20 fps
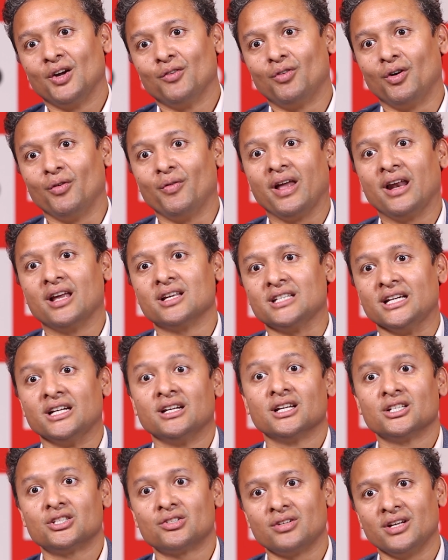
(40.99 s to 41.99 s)
for various
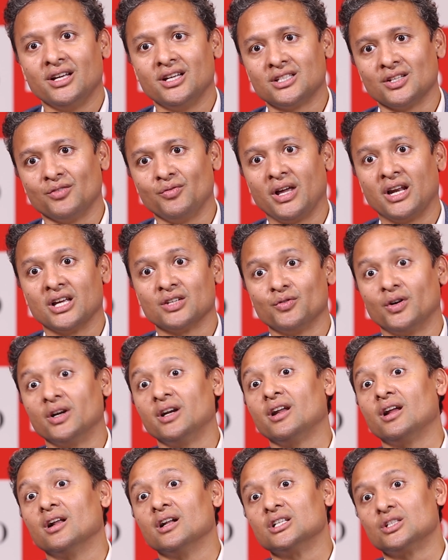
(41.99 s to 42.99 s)
industries and various
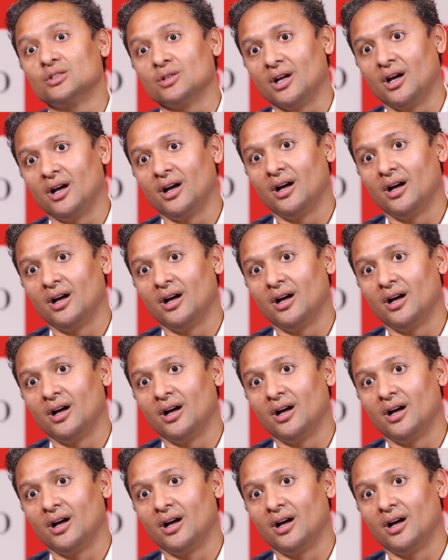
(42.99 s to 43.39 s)
verticals